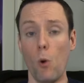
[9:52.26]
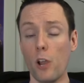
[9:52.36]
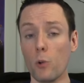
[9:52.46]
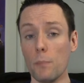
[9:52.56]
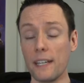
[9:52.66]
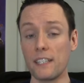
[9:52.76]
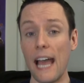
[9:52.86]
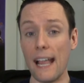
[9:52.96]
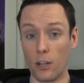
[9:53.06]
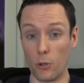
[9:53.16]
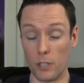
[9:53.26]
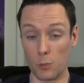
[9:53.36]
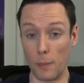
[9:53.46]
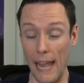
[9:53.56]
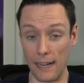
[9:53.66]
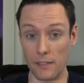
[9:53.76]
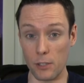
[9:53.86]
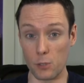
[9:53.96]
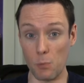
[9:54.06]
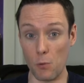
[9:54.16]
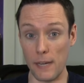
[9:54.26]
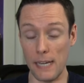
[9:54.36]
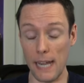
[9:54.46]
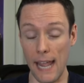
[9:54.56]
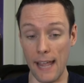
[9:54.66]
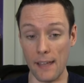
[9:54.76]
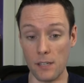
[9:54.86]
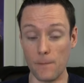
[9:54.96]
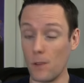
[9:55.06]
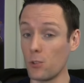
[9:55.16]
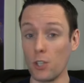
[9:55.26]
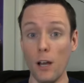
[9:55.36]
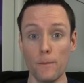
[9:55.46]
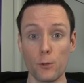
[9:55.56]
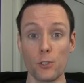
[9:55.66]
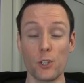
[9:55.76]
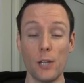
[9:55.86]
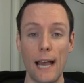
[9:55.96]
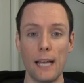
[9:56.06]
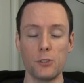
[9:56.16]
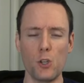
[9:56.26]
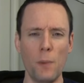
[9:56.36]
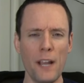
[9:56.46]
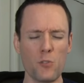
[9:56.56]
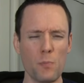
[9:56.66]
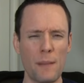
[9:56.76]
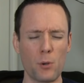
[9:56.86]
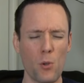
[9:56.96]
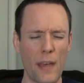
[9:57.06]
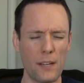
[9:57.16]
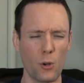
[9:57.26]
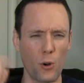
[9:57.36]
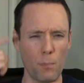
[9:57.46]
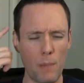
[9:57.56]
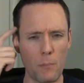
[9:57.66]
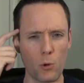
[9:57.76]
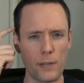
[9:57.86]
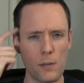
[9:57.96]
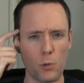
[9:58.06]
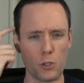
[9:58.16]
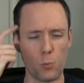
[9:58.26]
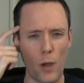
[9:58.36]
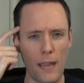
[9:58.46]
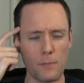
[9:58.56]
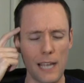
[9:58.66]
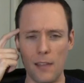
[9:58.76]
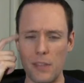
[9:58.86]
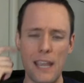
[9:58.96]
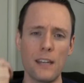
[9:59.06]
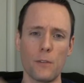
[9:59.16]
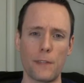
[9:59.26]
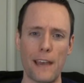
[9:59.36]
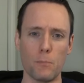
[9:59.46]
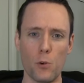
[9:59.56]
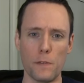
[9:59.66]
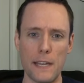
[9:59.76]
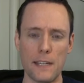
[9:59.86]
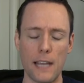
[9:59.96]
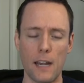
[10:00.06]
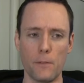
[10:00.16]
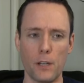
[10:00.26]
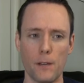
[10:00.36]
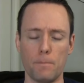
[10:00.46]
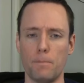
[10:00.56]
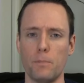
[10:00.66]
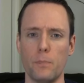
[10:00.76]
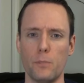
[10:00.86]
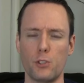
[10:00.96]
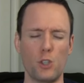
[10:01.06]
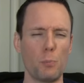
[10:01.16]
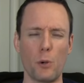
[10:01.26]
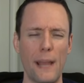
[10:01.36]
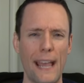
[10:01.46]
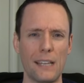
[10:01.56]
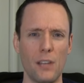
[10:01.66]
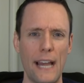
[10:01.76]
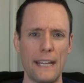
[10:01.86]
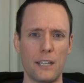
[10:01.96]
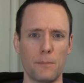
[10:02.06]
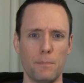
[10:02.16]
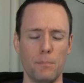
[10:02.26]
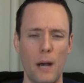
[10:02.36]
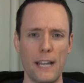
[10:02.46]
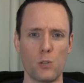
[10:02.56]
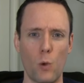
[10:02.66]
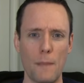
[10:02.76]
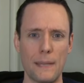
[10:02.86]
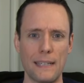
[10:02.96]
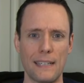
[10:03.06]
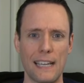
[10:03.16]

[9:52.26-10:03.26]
Moira McTaggart is back in this movie, and if you saw First Class, you might remember that her memory was wiped at the end of that movie, kind of a Superman like mind wiping